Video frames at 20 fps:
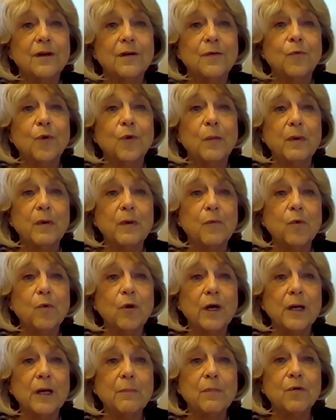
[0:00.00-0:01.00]
Women were
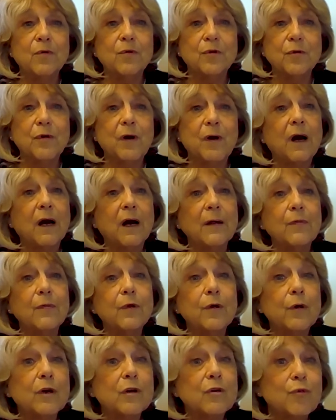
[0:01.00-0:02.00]
able to hide
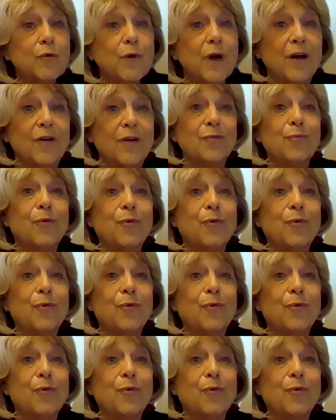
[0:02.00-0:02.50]
their address